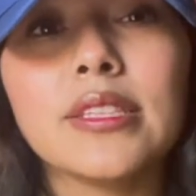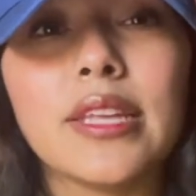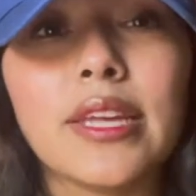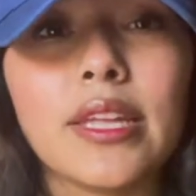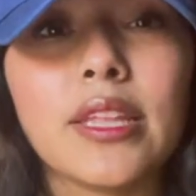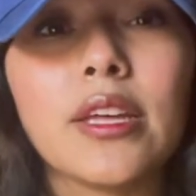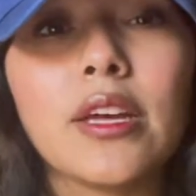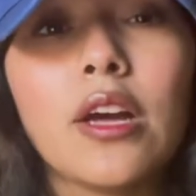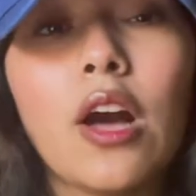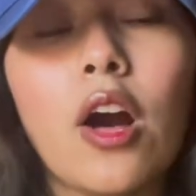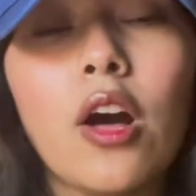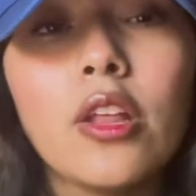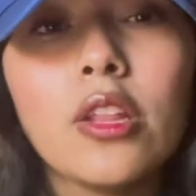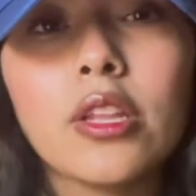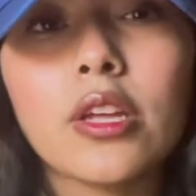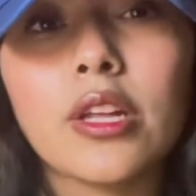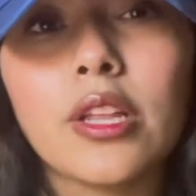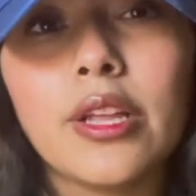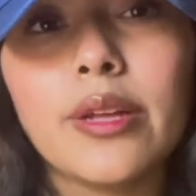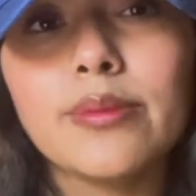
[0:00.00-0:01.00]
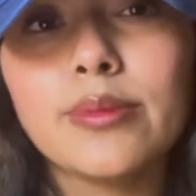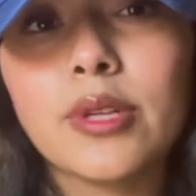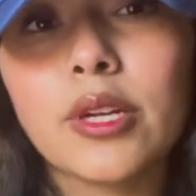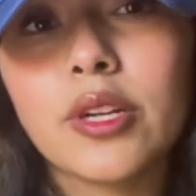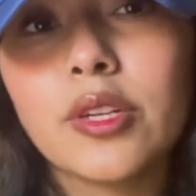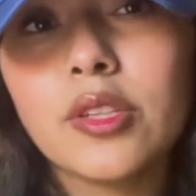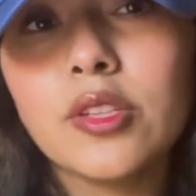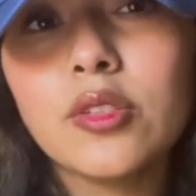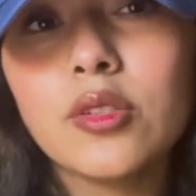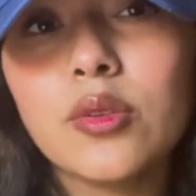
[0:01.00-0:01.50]
Like all the clubs are
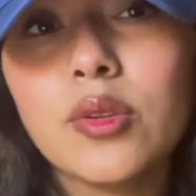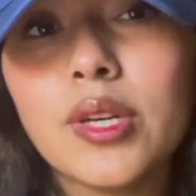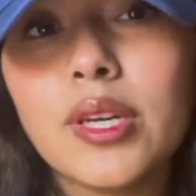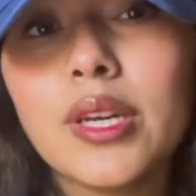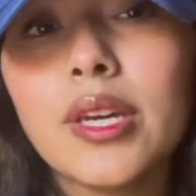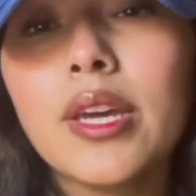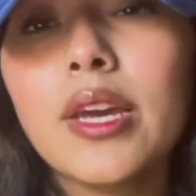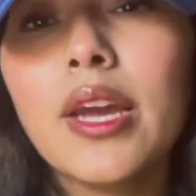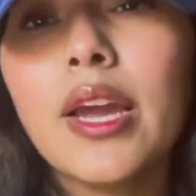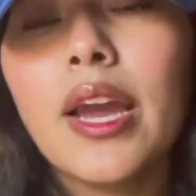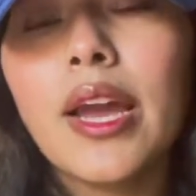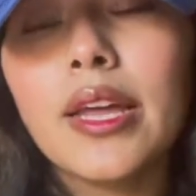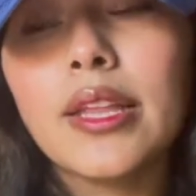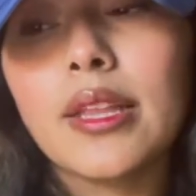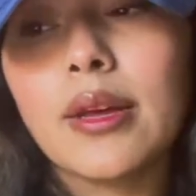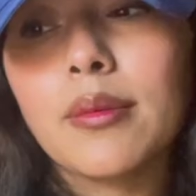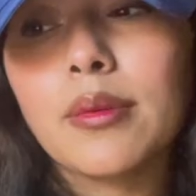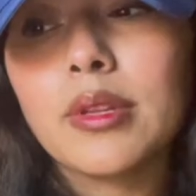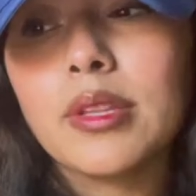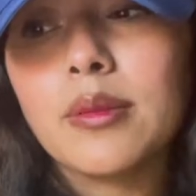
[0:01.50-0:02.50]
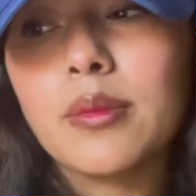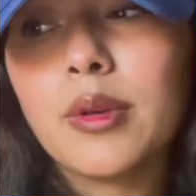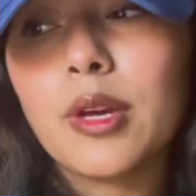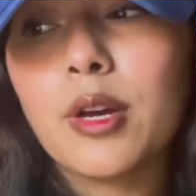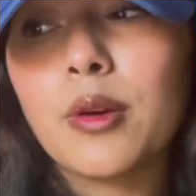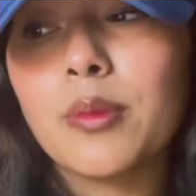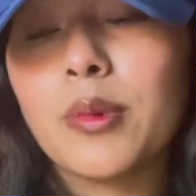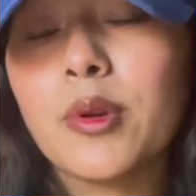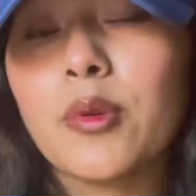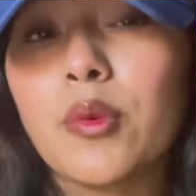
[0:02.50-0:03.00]
going to do it, and I'm going to be
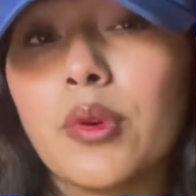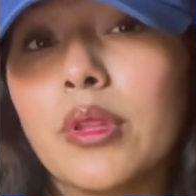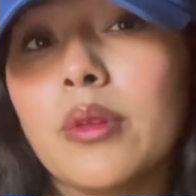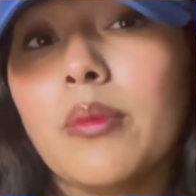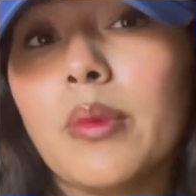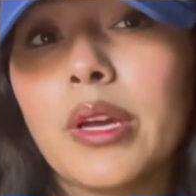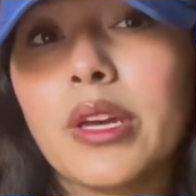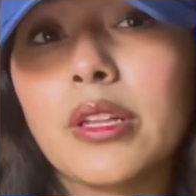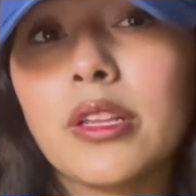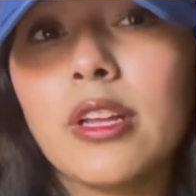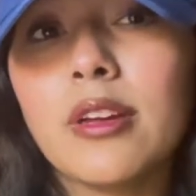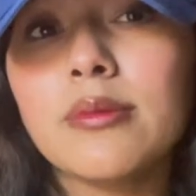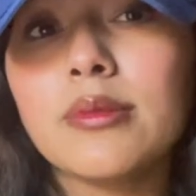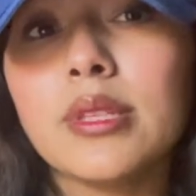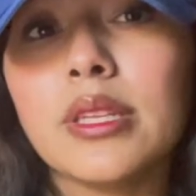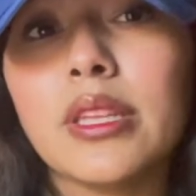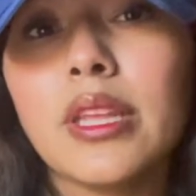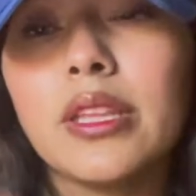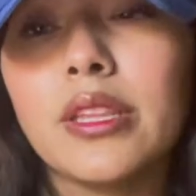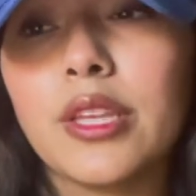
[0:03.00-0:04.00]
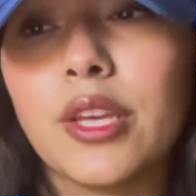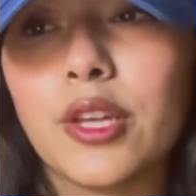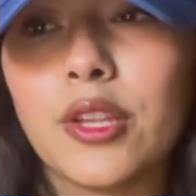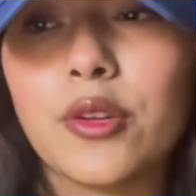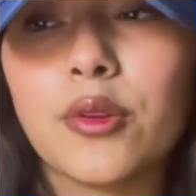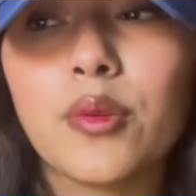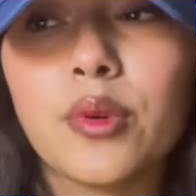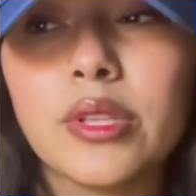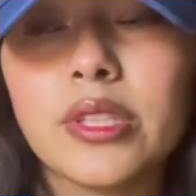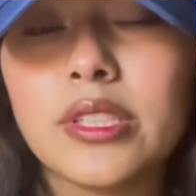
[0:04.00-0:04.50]
helping one of my clubs, and then the
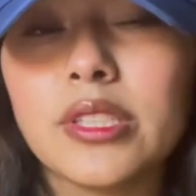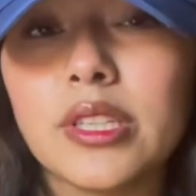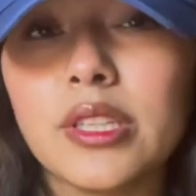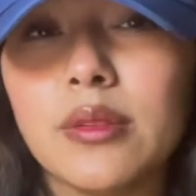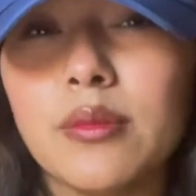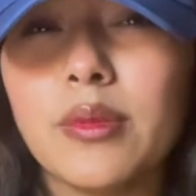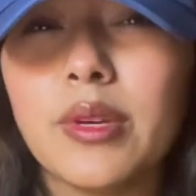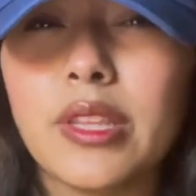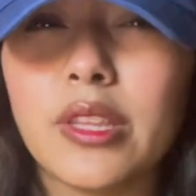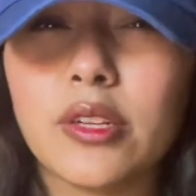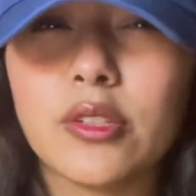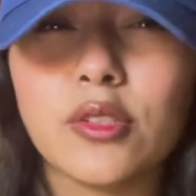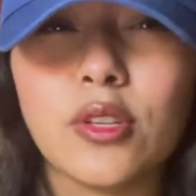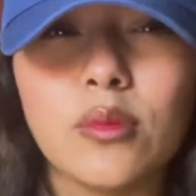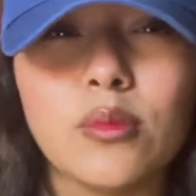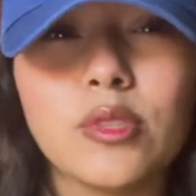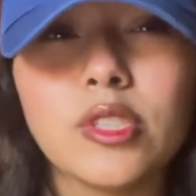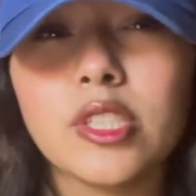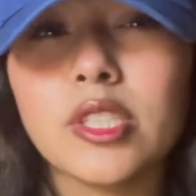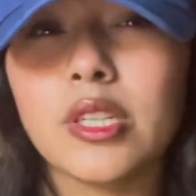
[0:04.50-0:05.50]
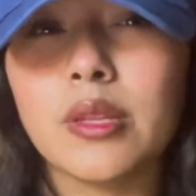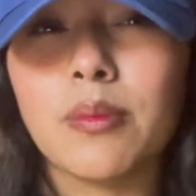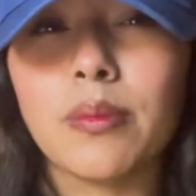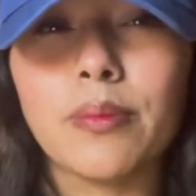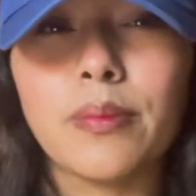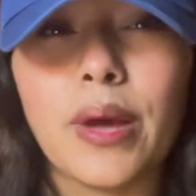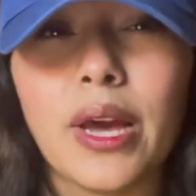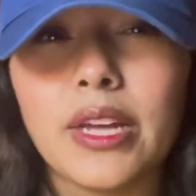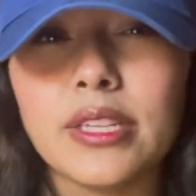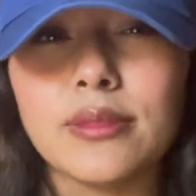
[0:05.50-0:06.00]
other one is going to be there, so I'm just going to
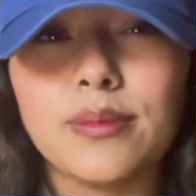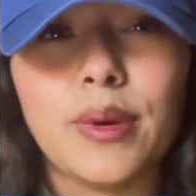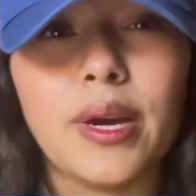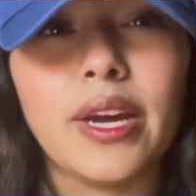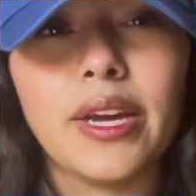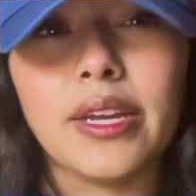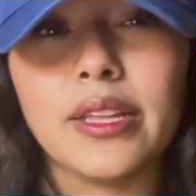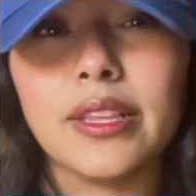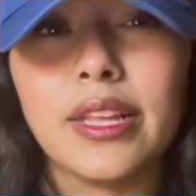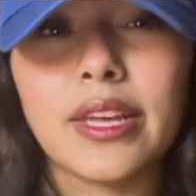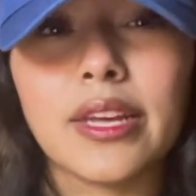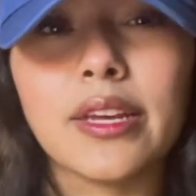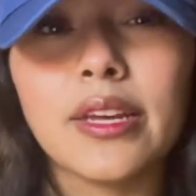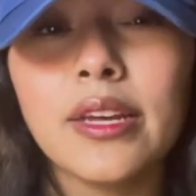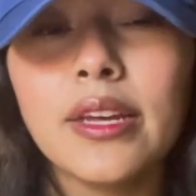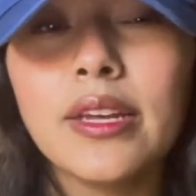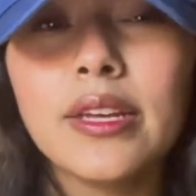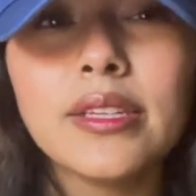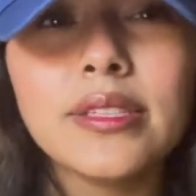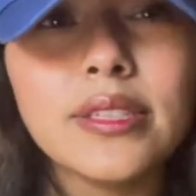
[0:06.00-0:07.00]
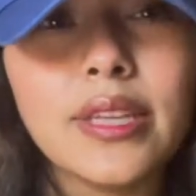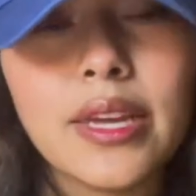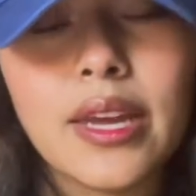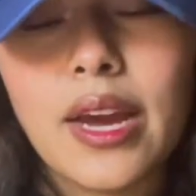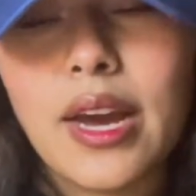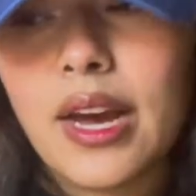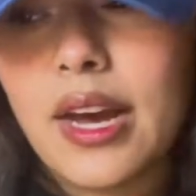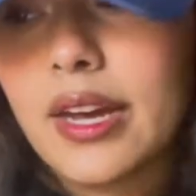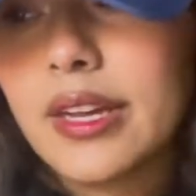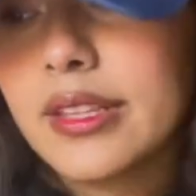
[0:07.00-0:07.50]
pass by and like say
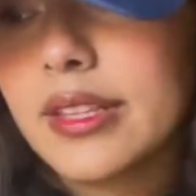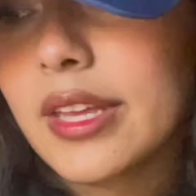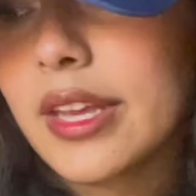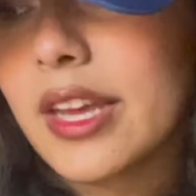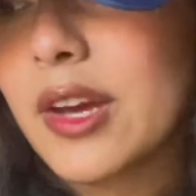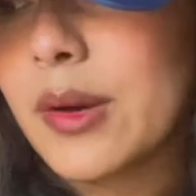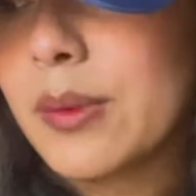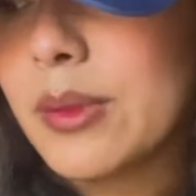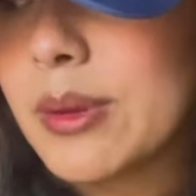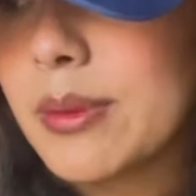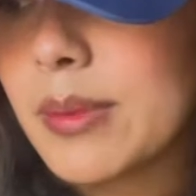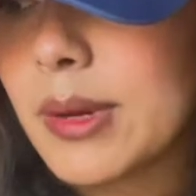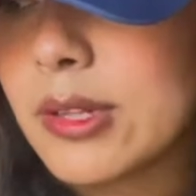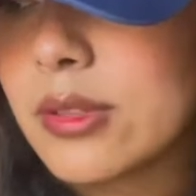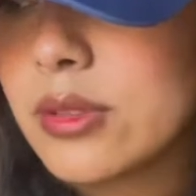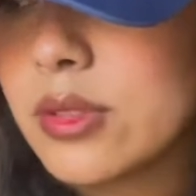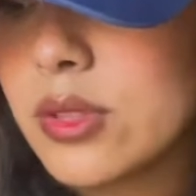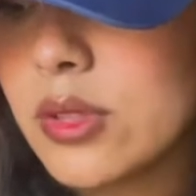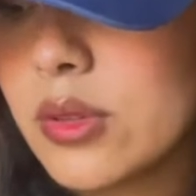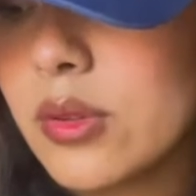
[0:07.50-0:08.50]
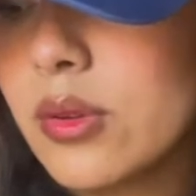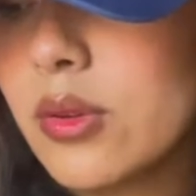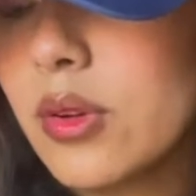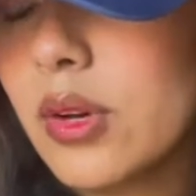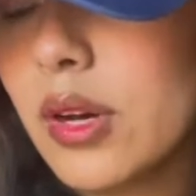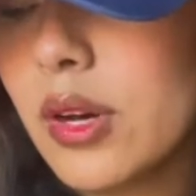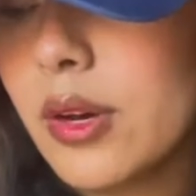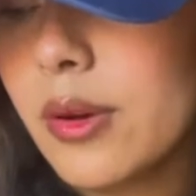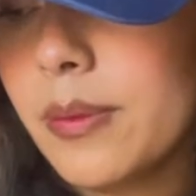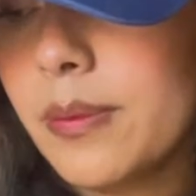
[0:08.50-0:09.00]
hi and like help them out too.
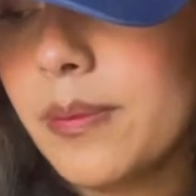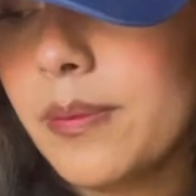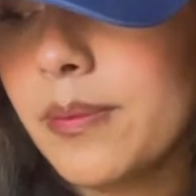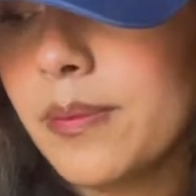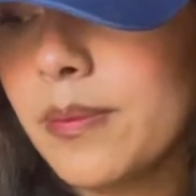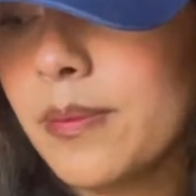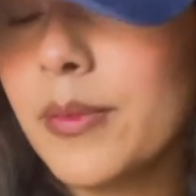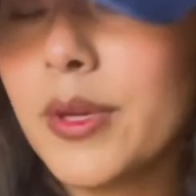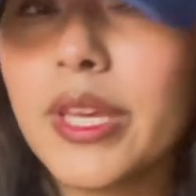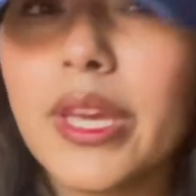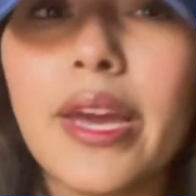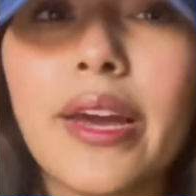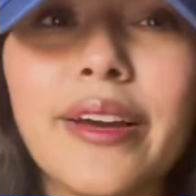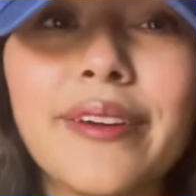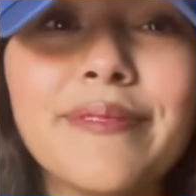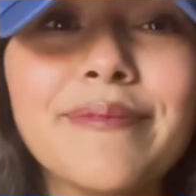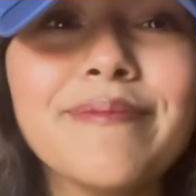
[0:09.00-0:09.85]
Um but yeah,